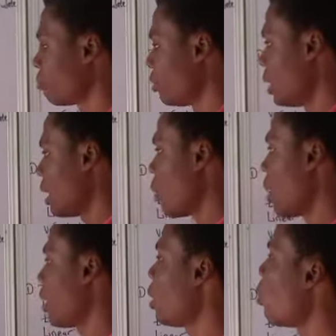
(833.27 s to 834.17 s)
Then
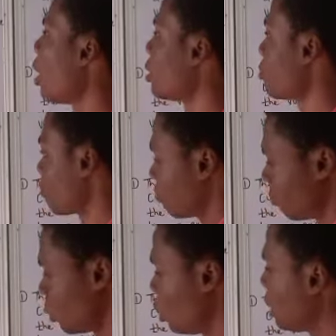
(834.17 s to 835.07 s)
our A1,
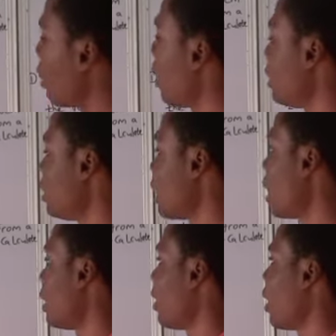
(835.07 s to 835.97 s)
which is our initial
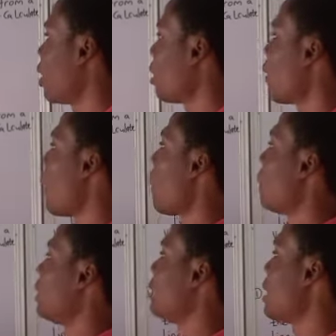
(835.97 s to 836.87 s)
area,
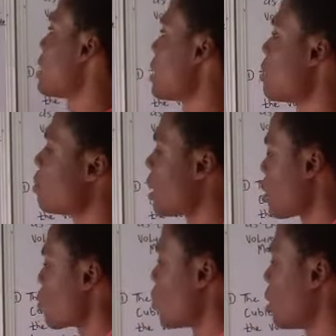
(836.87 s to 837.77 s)
is 10 centimeter
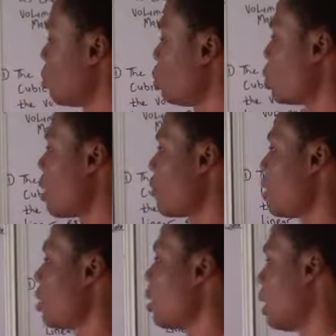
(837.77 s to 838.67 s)
square, which we have
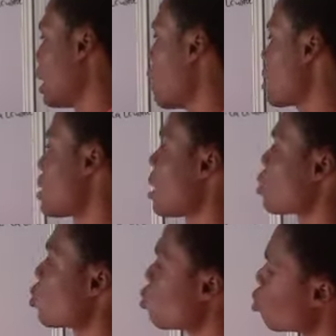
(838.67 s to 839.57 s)
here. Then our theta
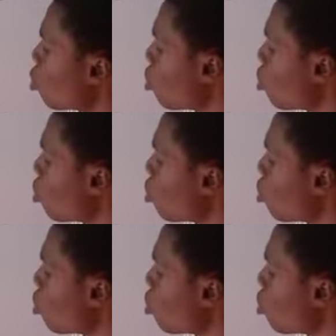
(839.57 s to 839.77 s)
2